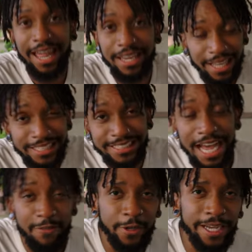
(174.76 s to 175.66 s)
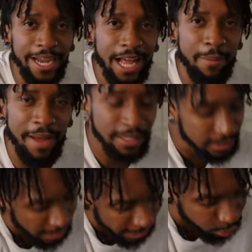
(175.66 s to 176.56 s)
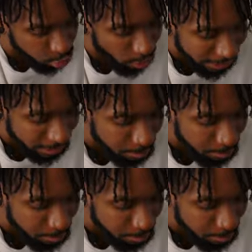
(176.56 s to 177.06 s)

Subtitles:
And let's not forget about the hydraulic